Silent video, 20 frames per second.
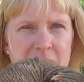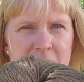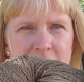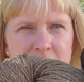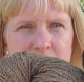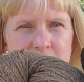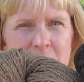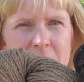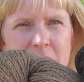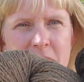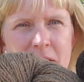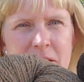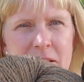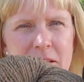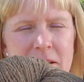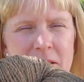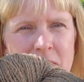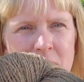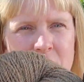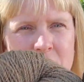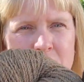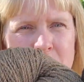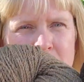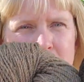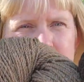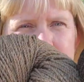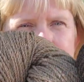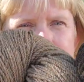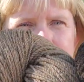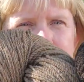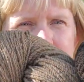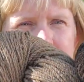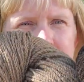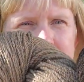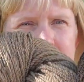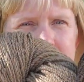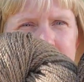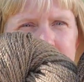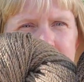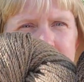3. Oh
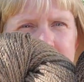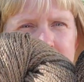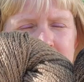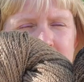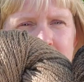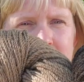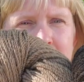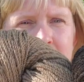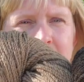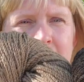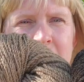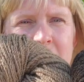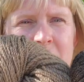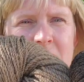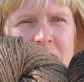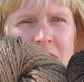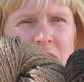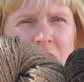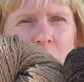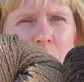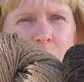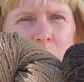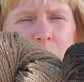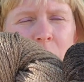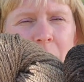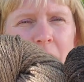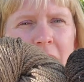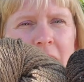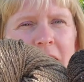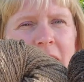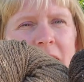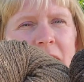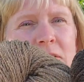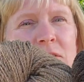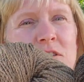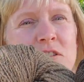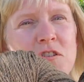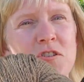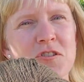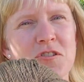yes. So I have
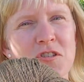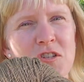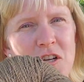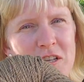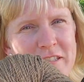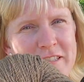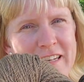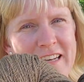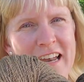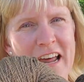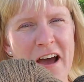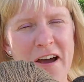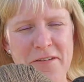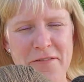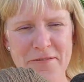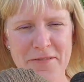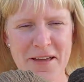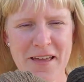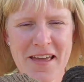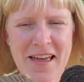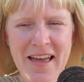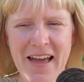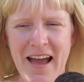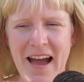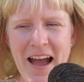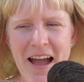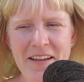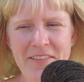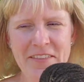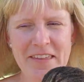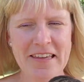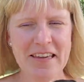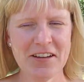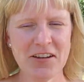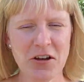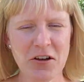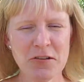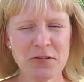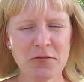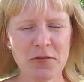just enough. I think it
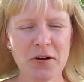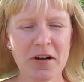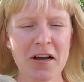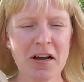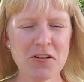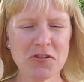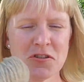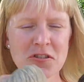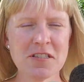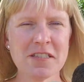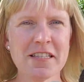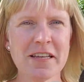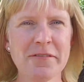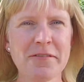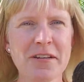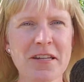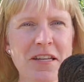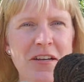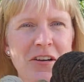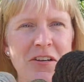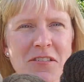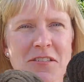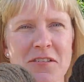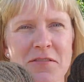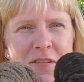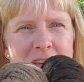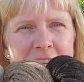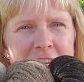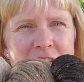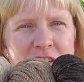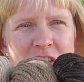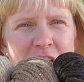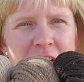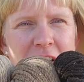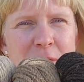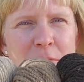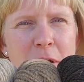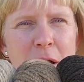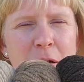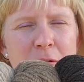calls for 170 yards of each, and
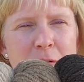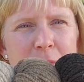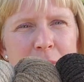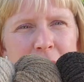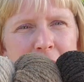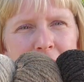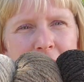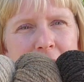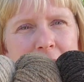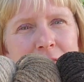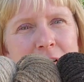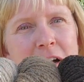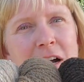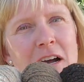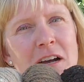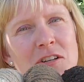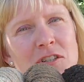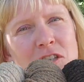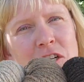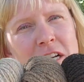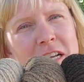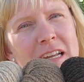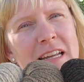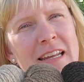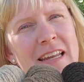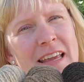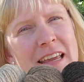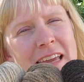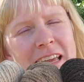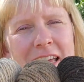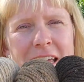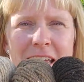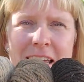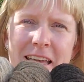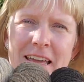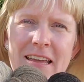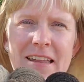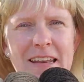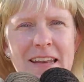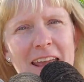I probably have
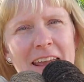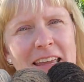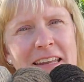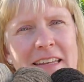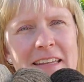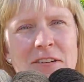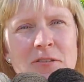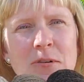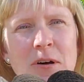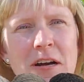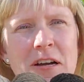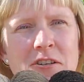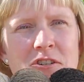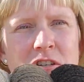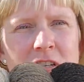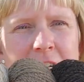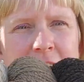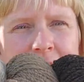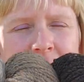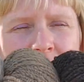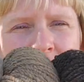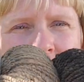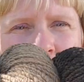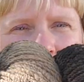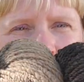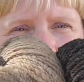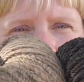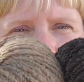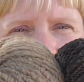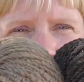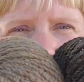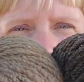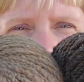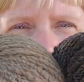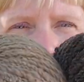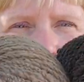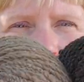180 to 190 of each.